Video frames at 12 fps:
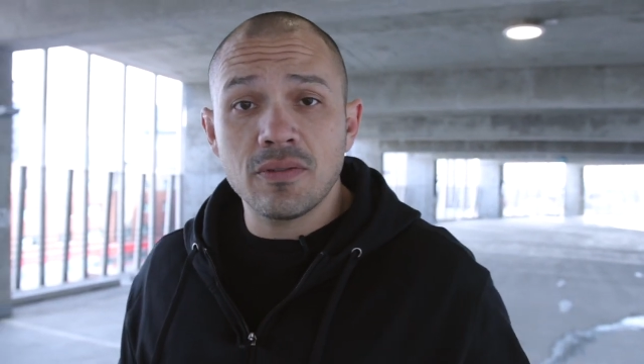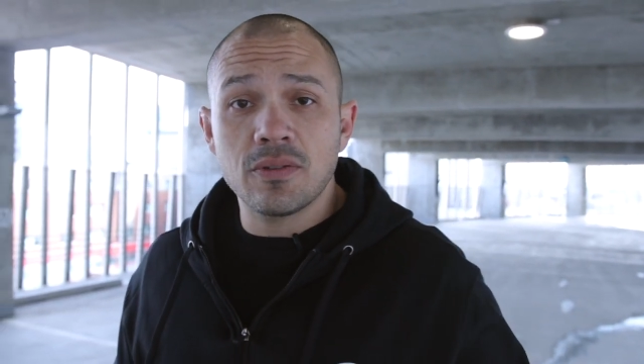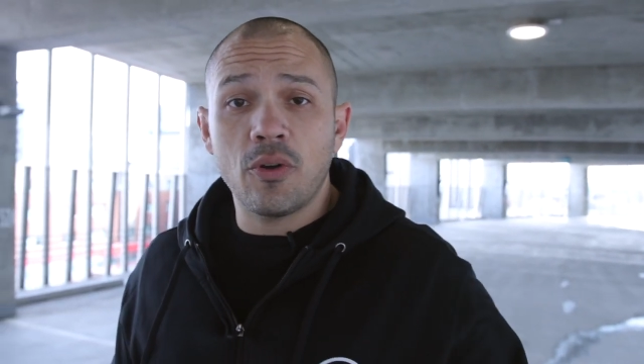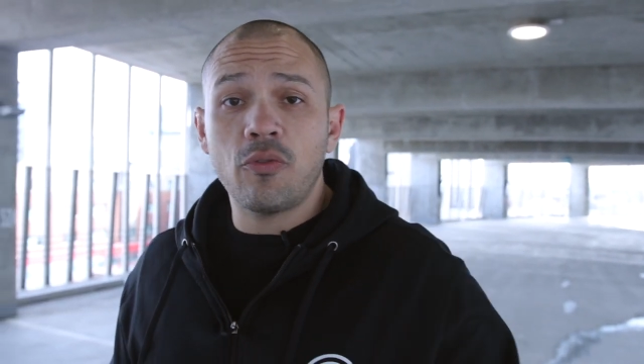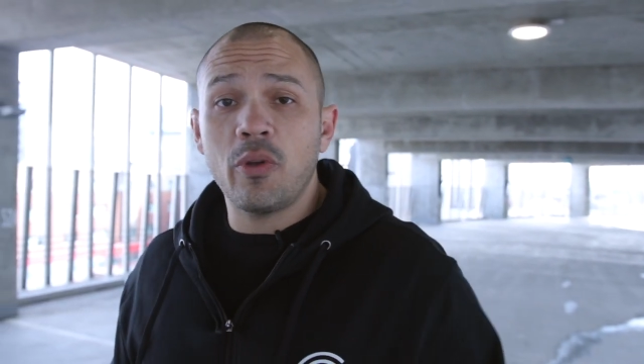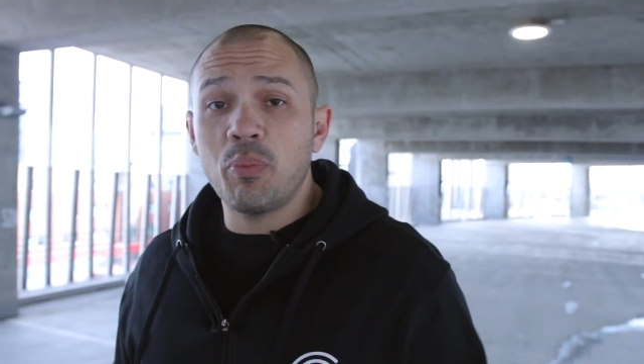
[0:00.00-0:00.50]

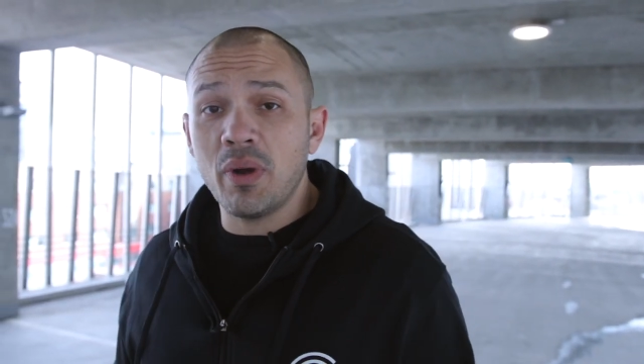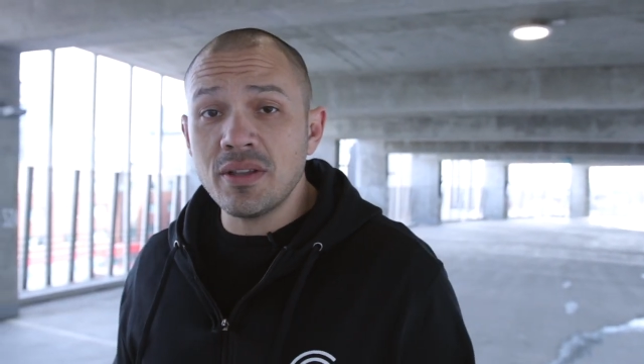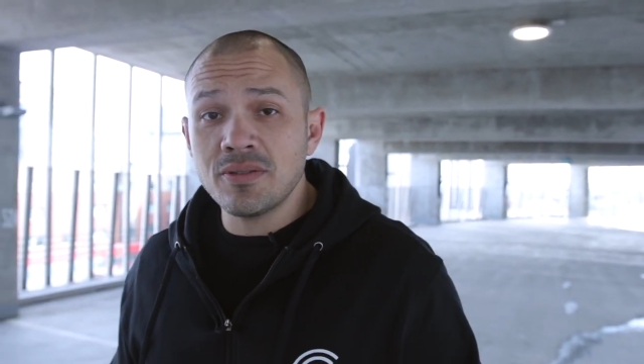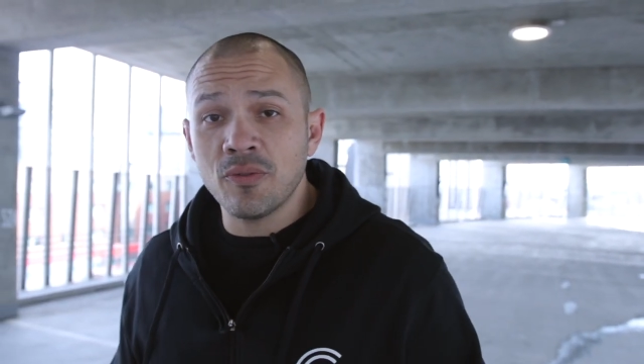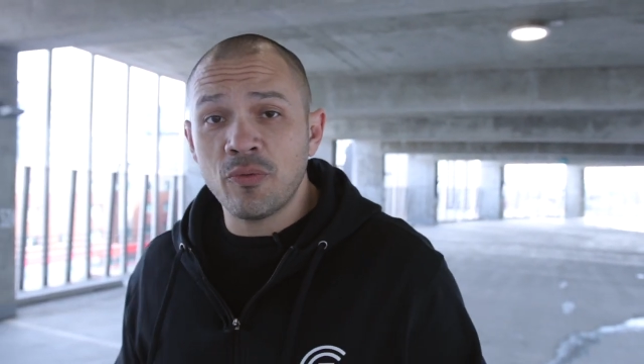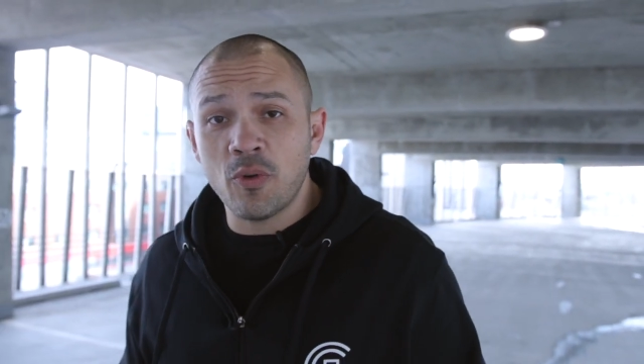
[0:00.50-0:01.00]
So if we bring
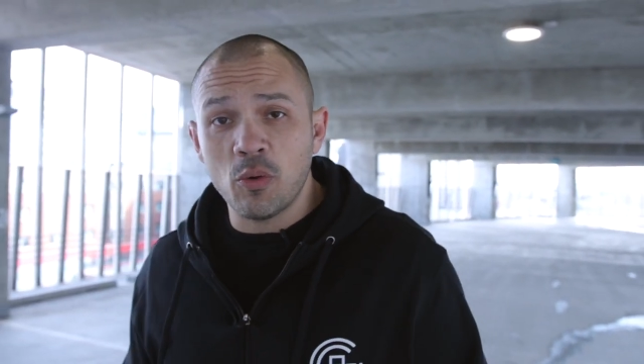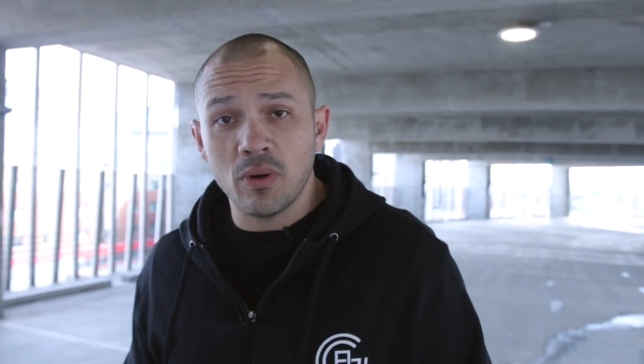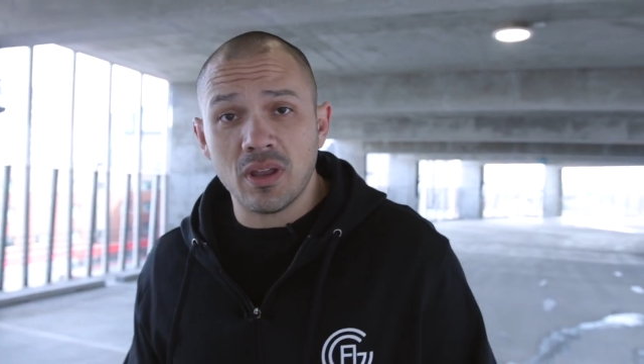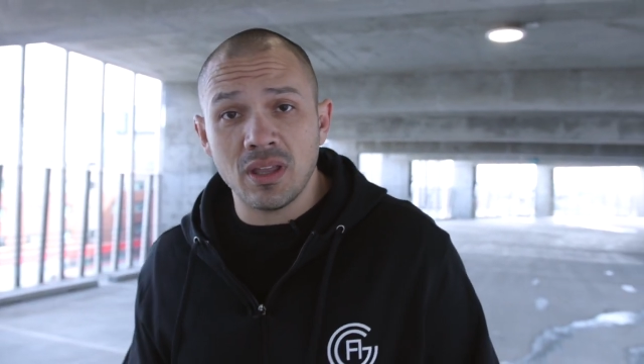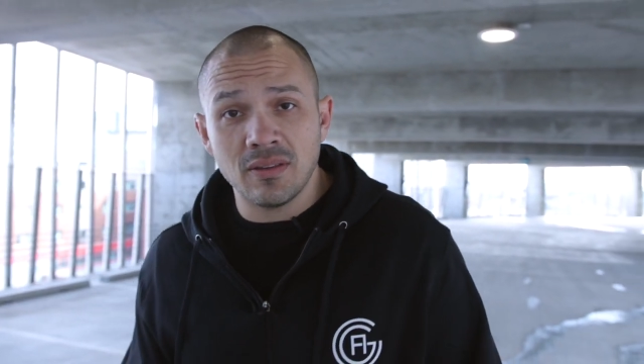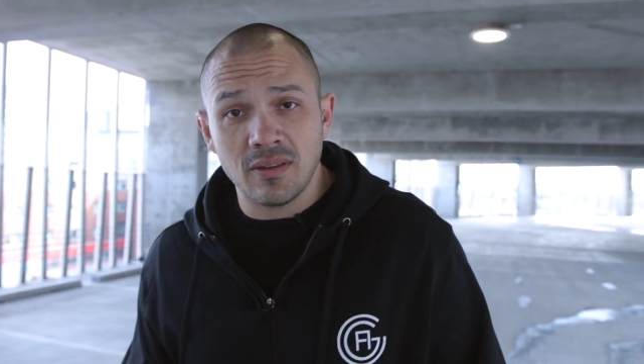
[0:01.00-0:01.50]
some
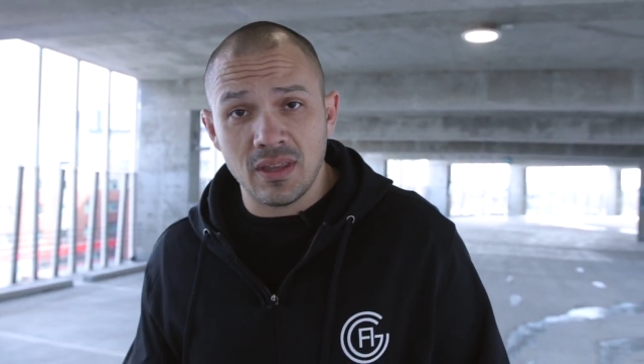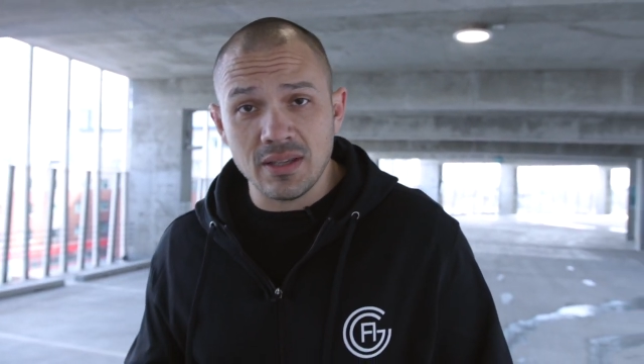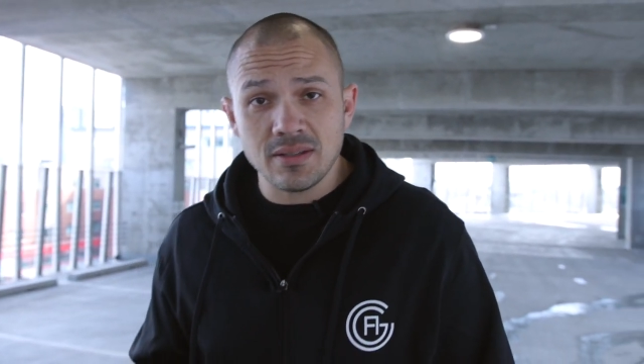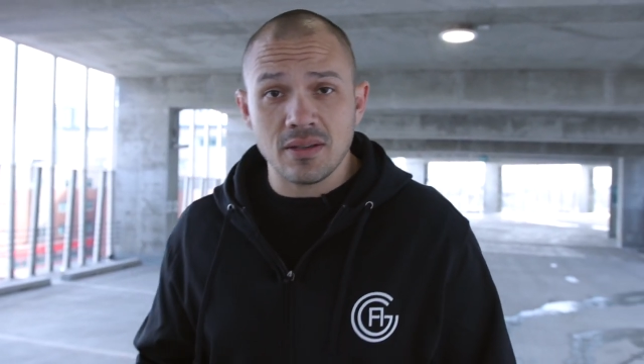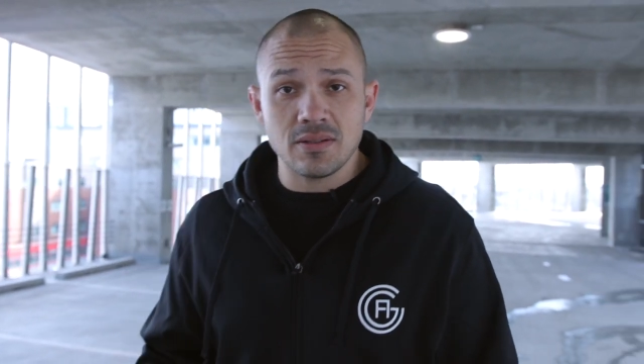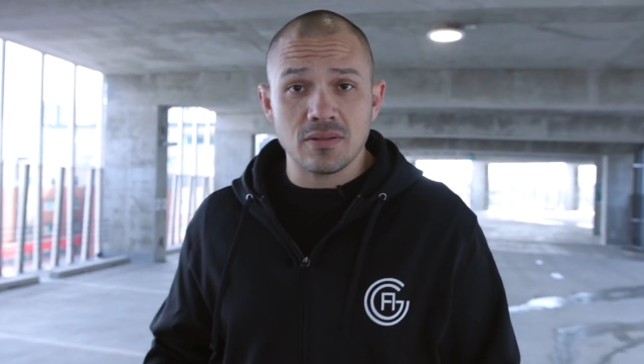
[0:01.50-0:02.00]
footwork into this,
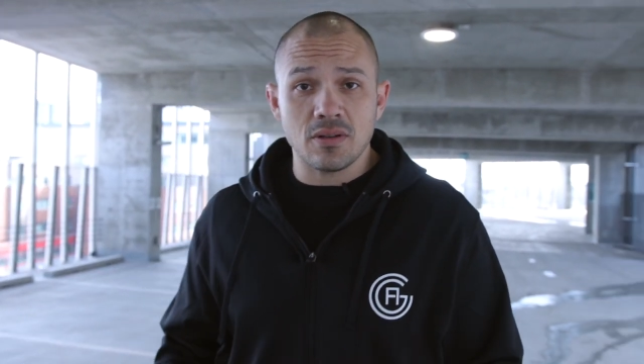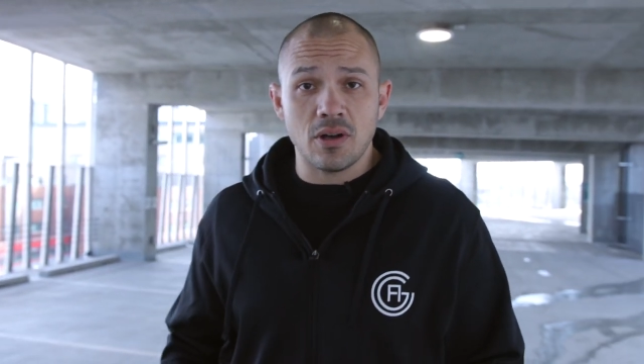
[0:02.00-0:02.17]
because it's